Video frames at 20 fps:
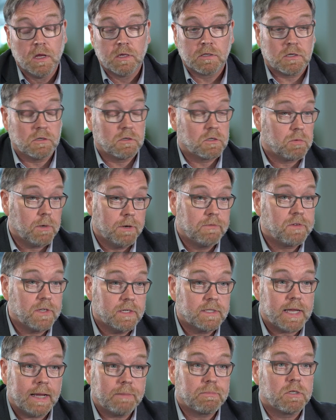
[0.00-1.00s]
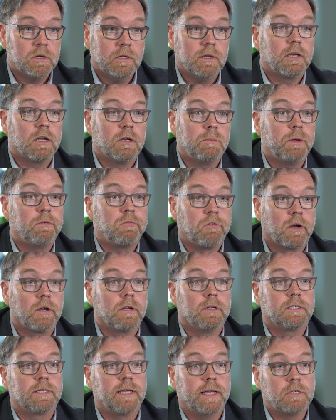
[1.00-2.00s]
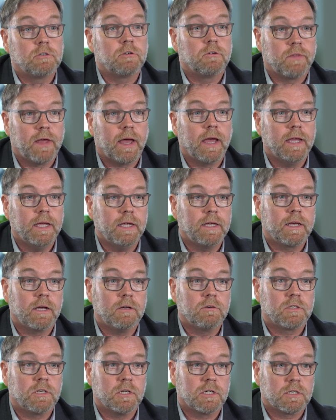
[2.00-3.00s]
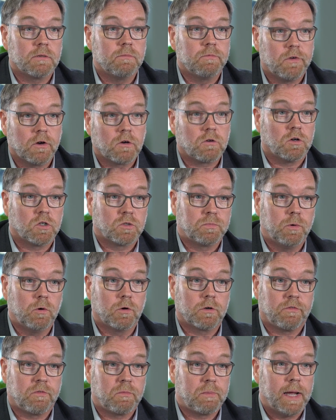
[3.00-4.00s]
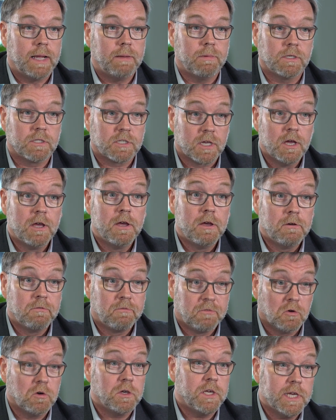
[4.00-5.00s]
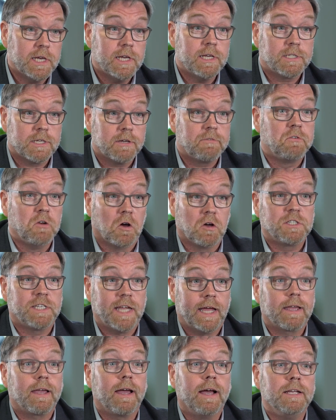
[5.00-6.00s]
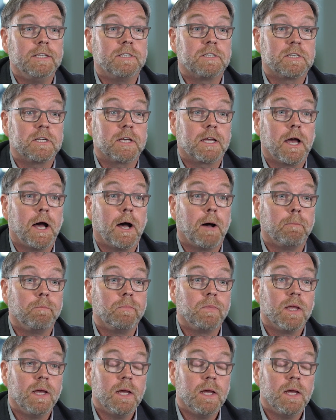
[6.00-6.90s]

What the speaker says: So Swift is absolutely going to be front and center of that ecosystem for cross-border payments for years, if not decades to come.